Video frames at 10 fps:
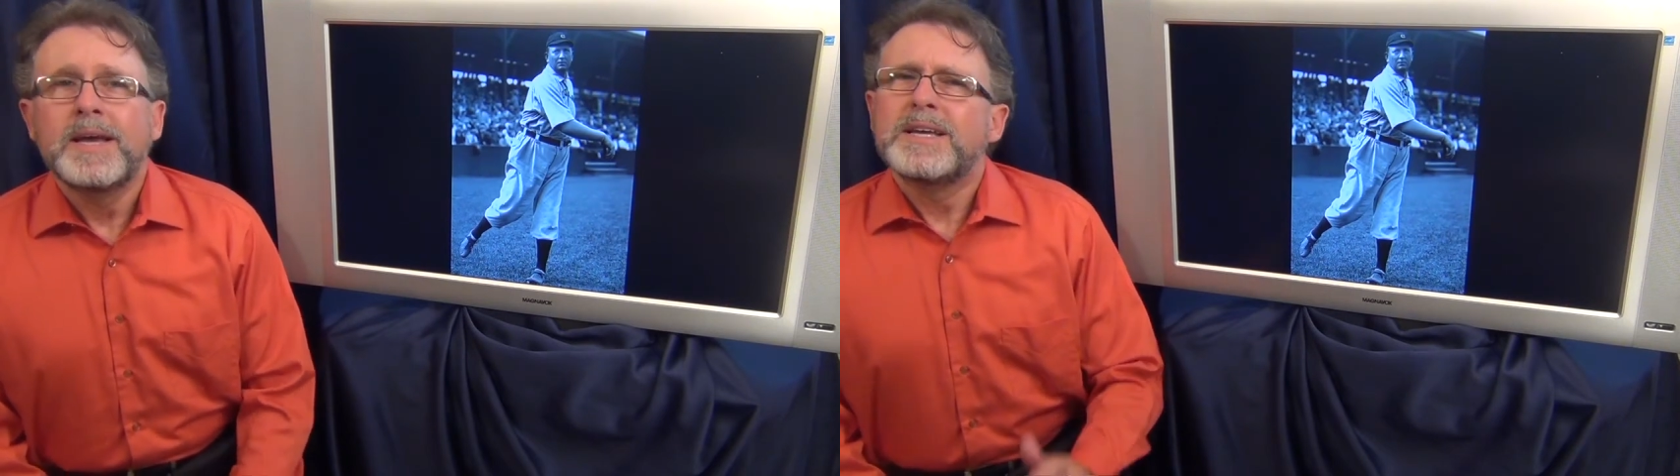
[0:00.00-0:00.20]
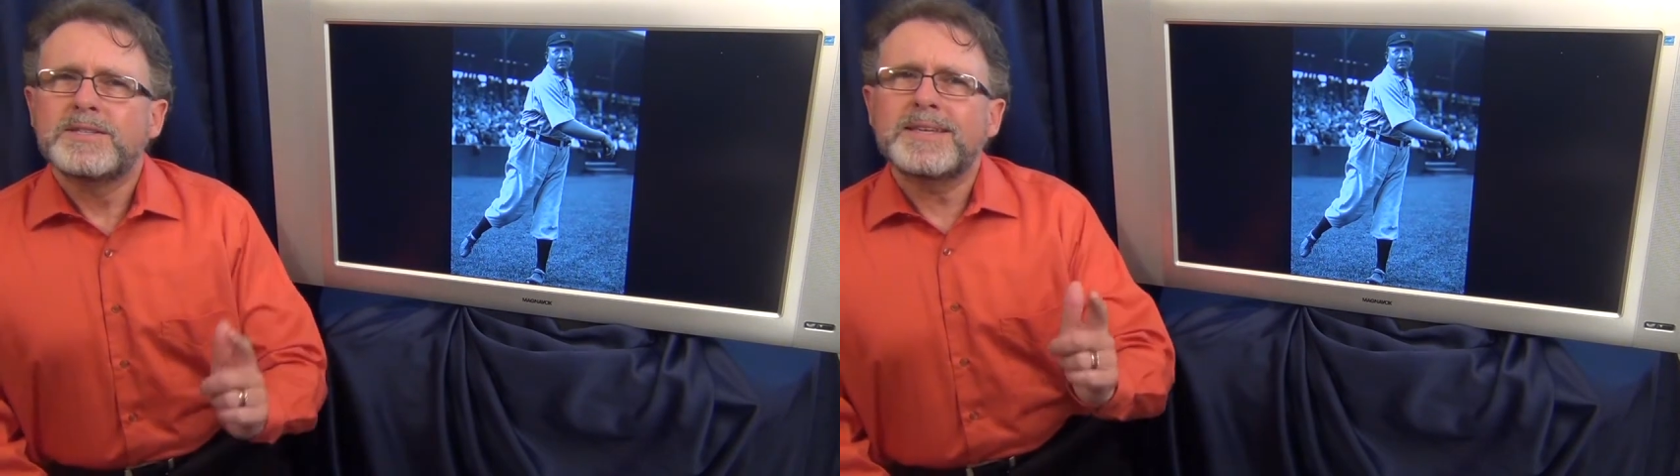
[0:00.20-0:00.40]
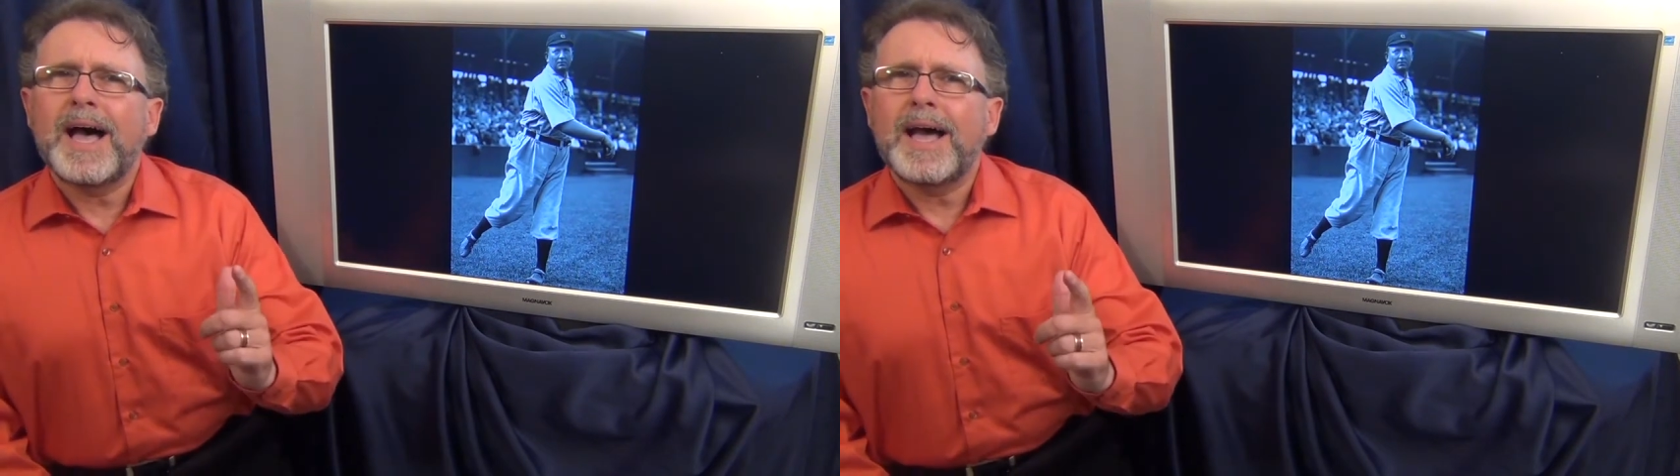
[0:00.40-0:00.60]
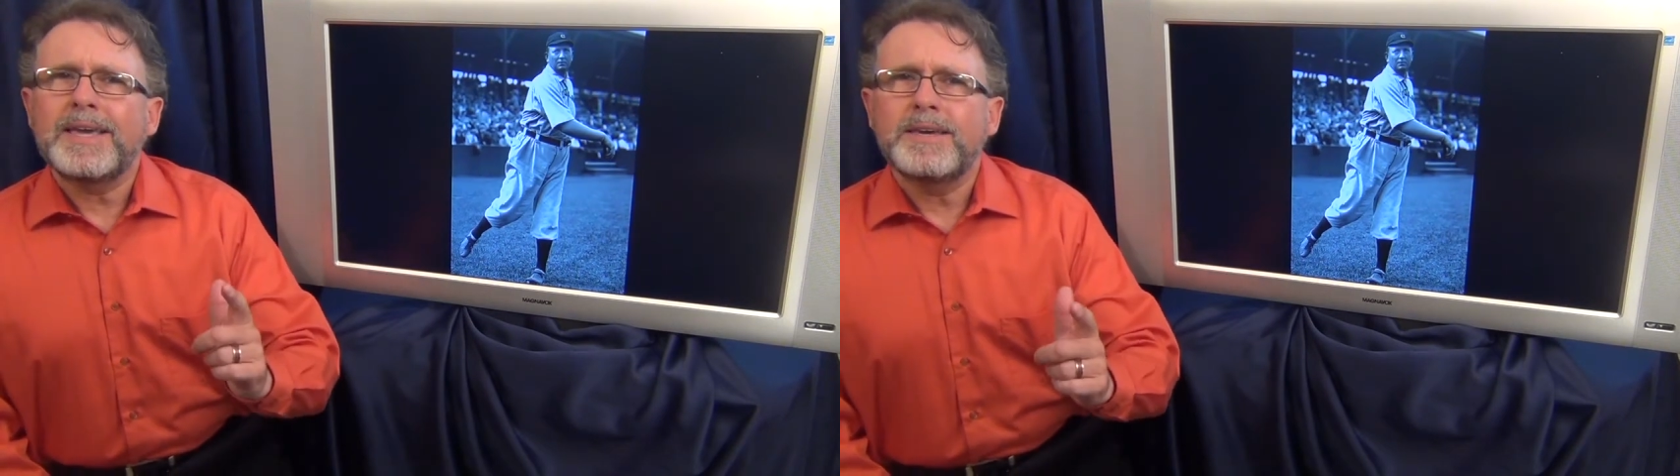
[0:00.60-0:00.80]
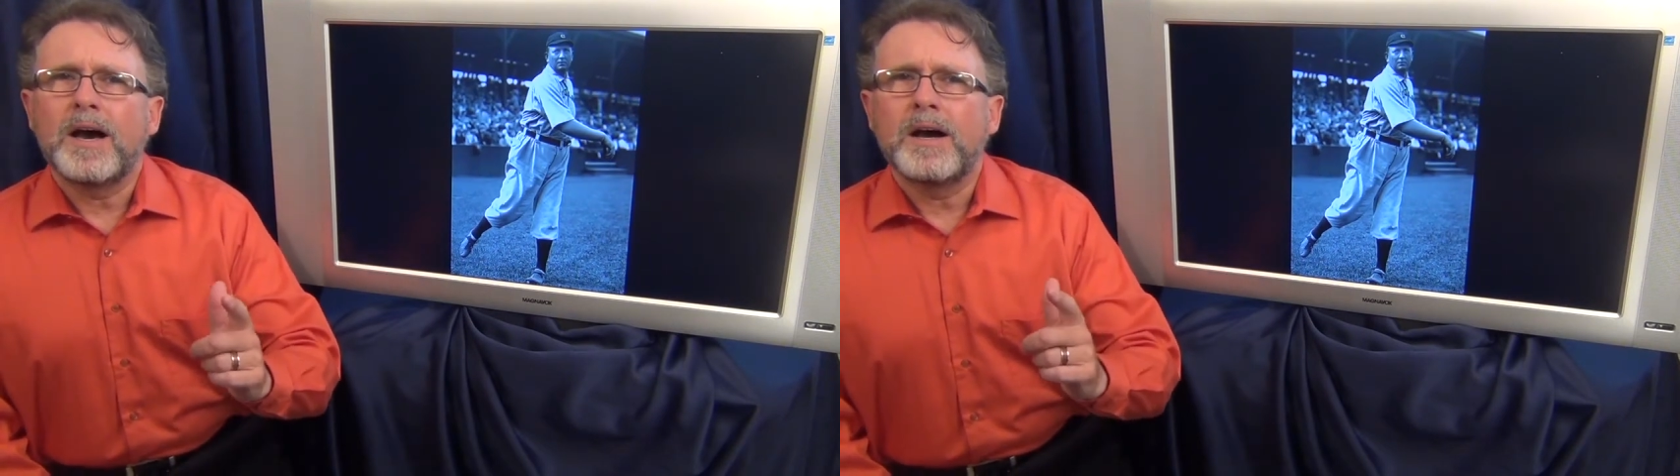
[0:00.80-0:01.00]
Cy
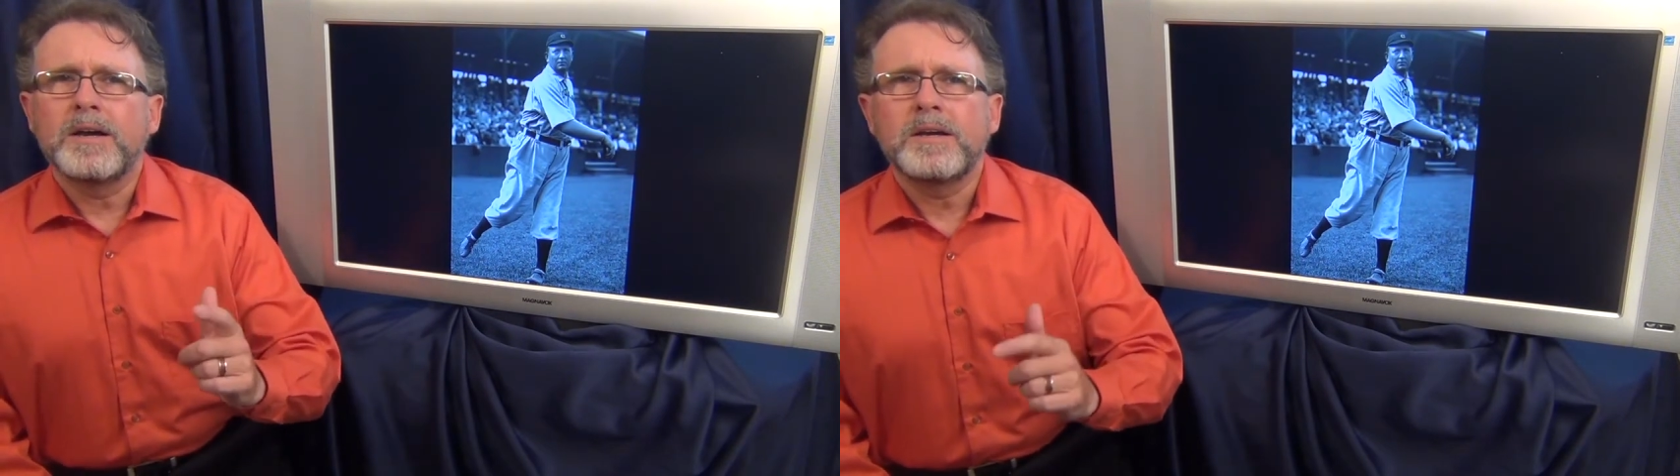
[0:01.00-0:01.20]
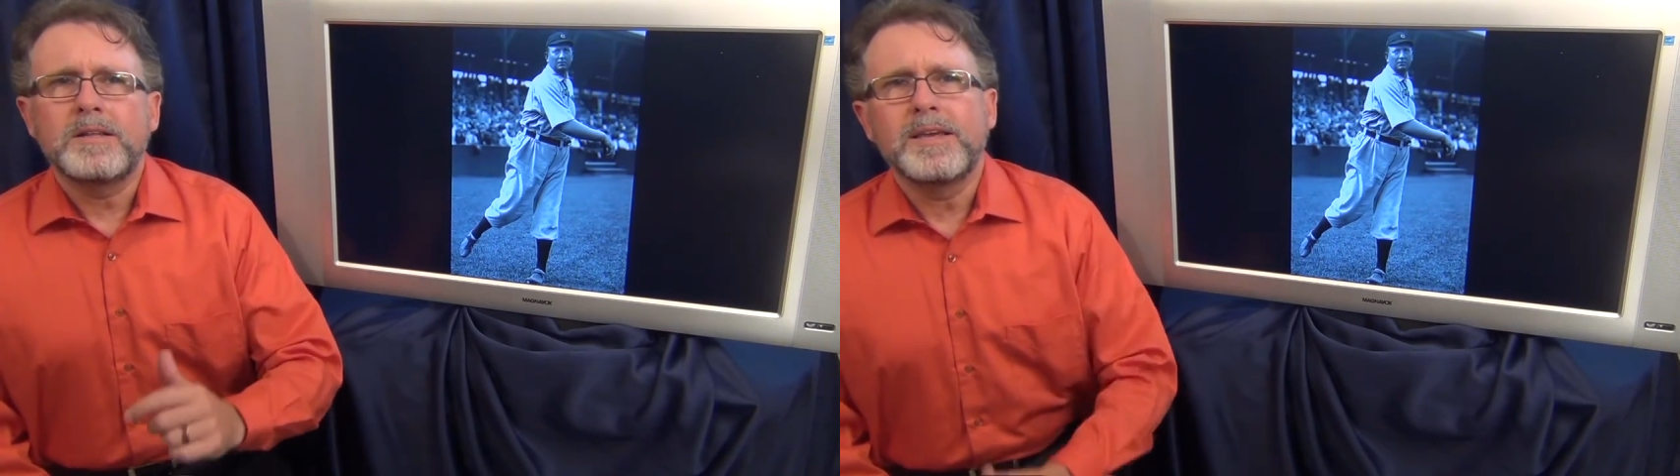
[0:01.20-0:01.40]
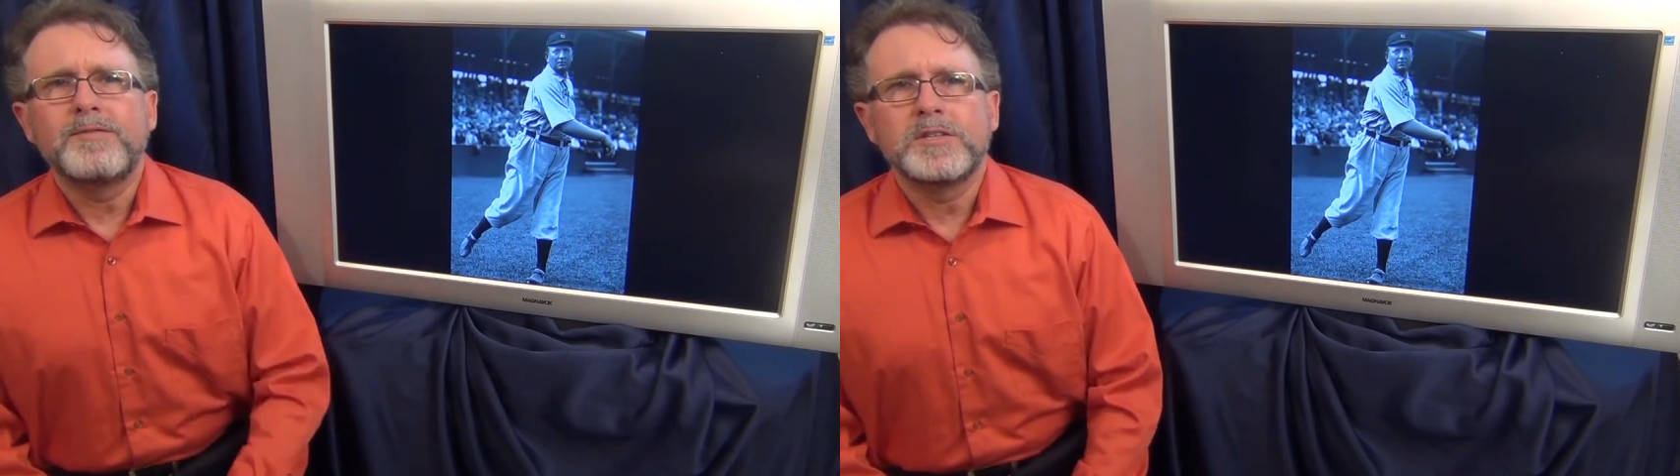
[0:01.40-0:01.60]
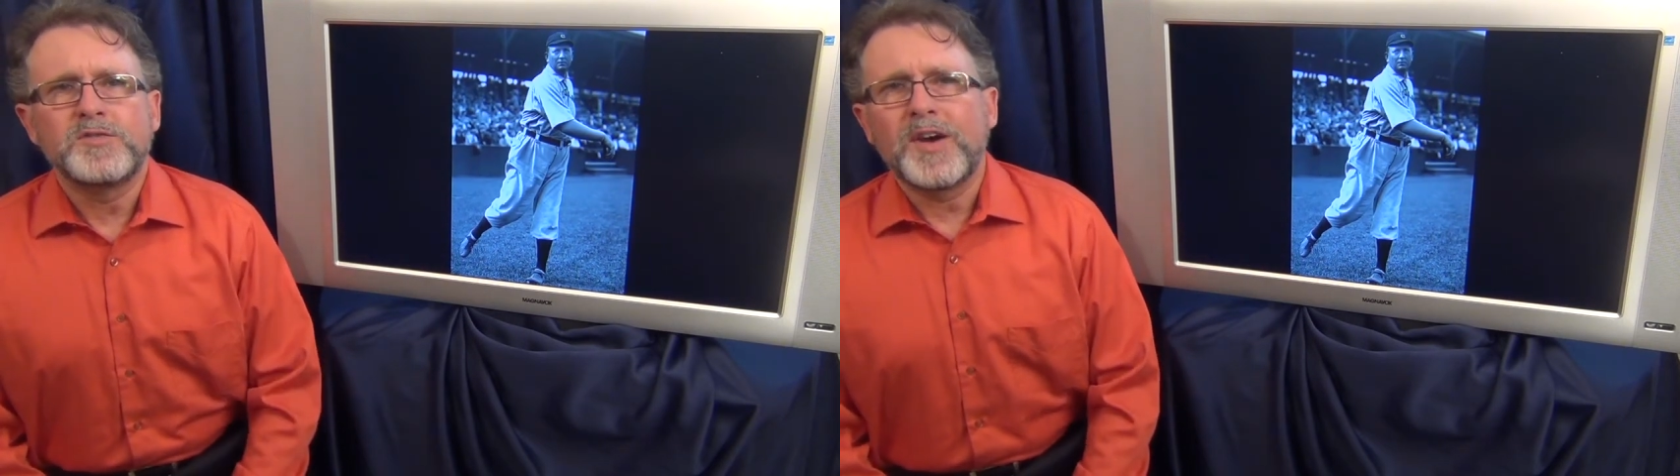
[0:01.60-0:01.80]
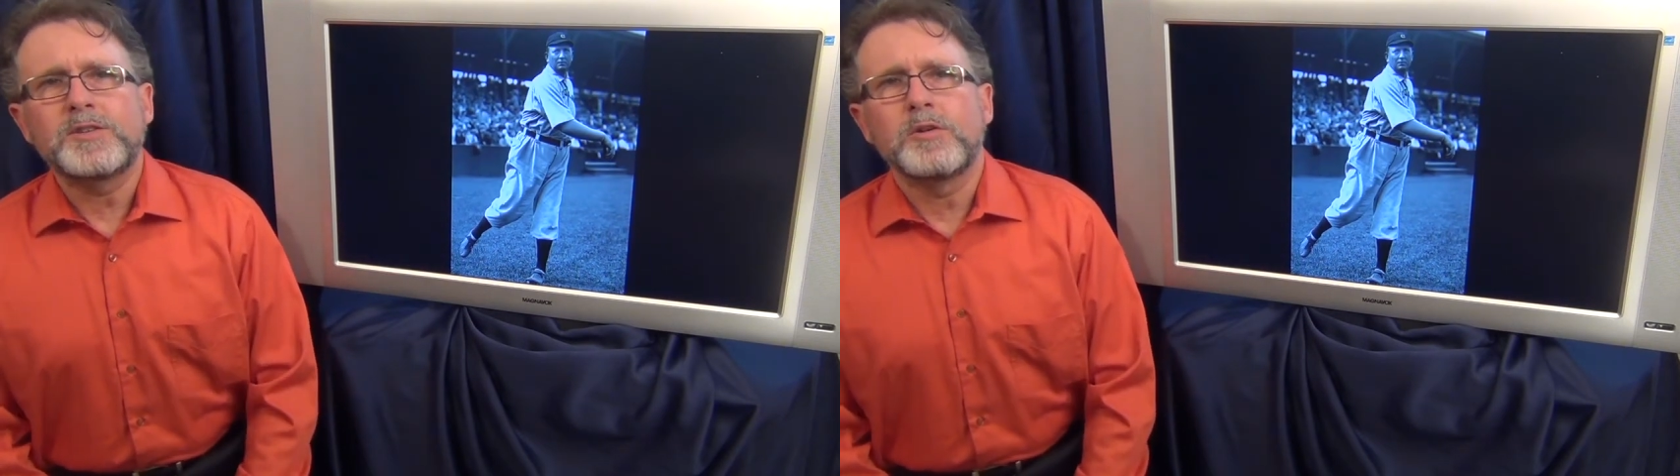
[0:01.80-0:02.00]
Young, Cleveland's
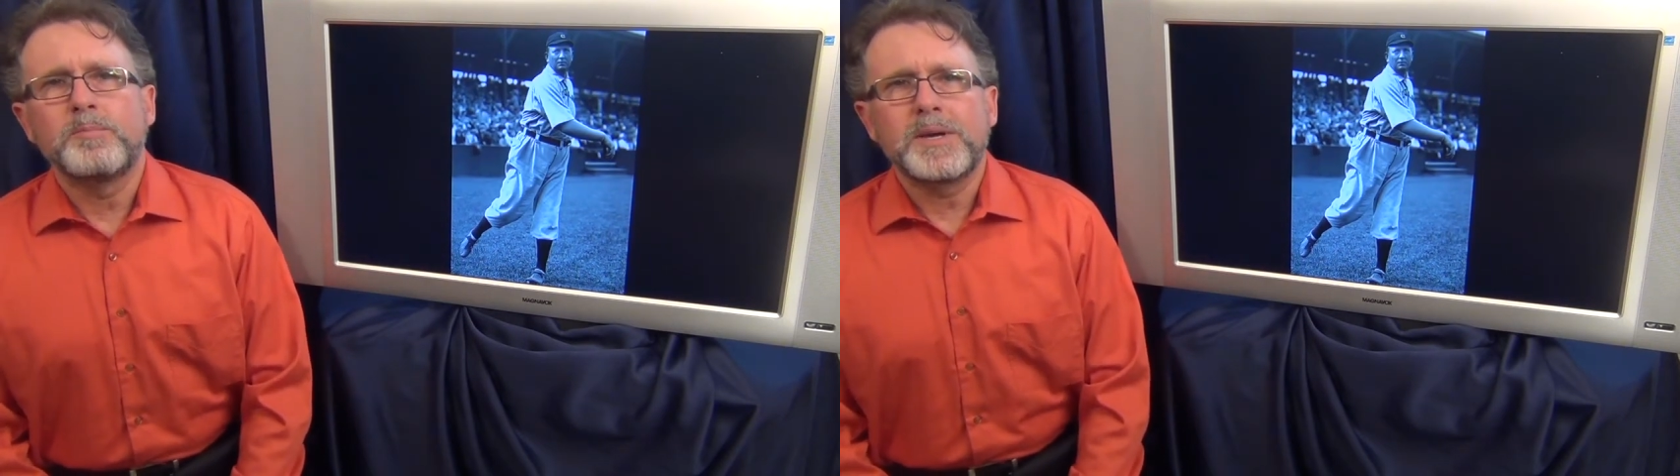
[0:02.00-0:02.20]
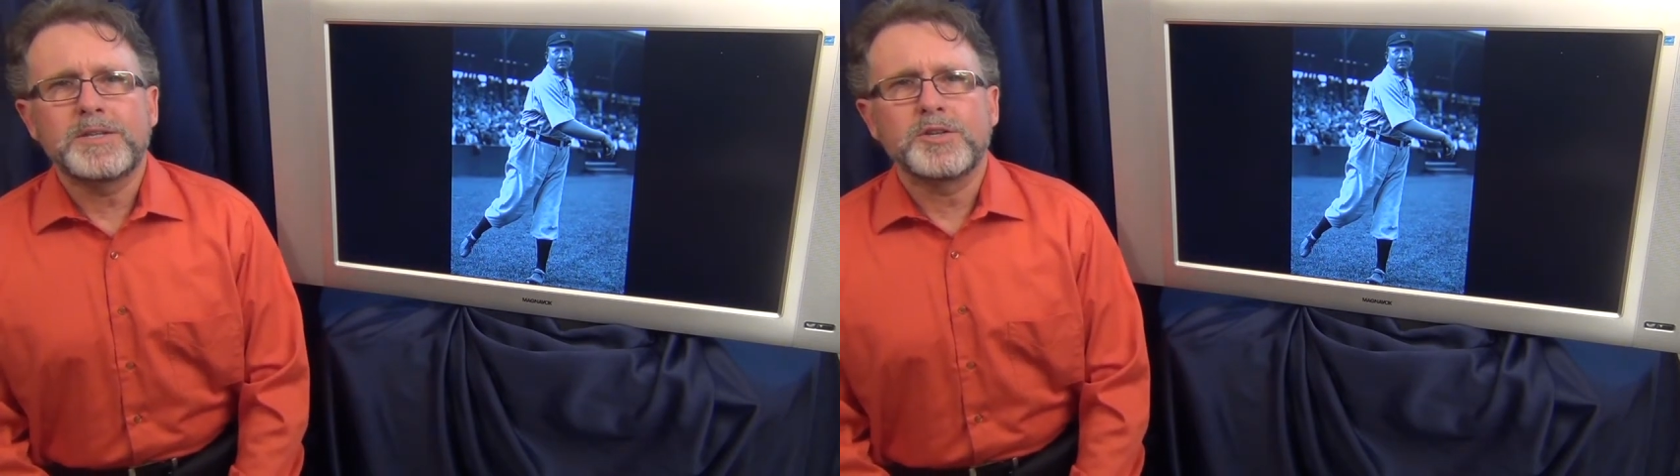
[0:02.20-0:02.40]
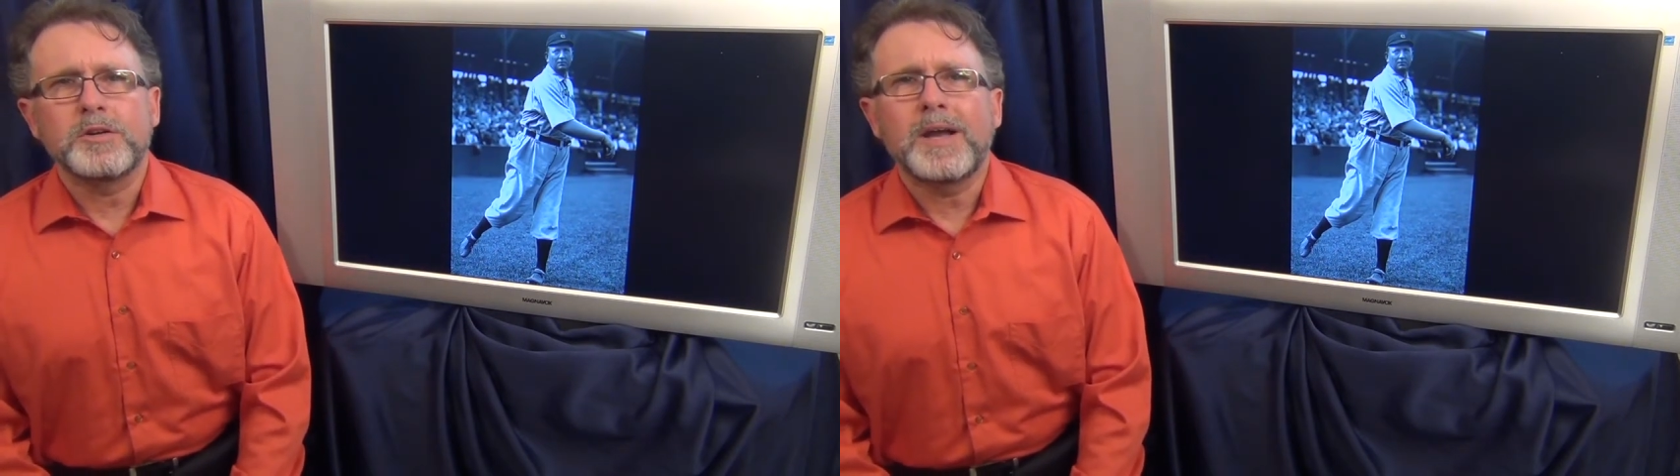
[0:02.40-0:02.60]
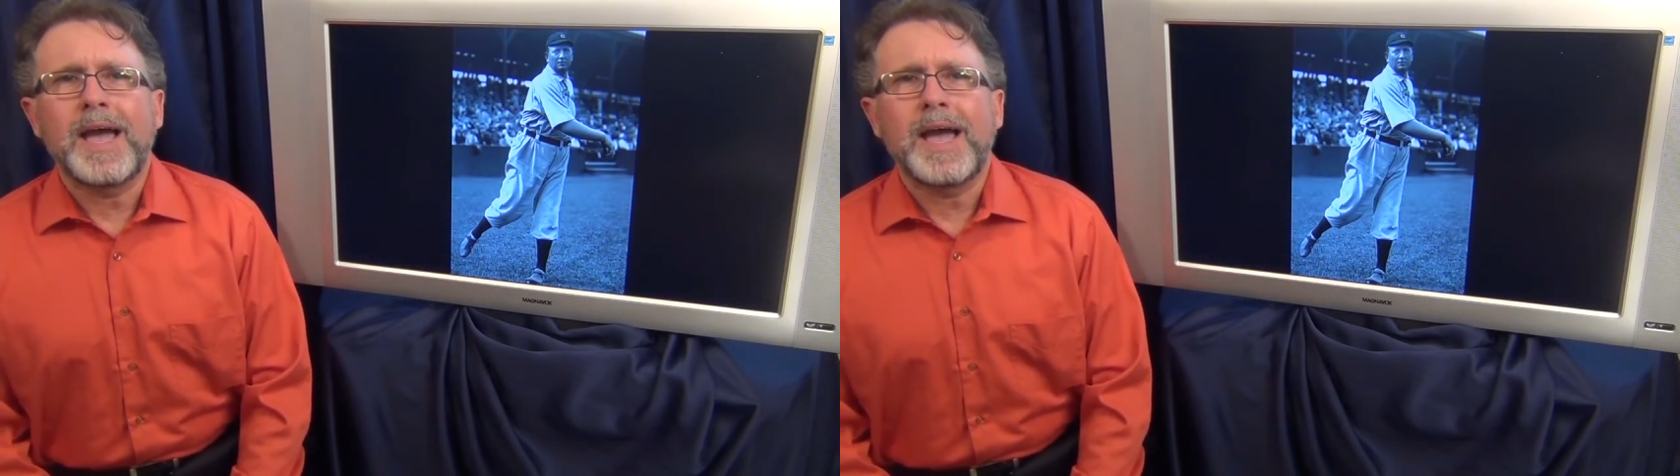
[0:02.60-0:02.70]
veteran pitcher,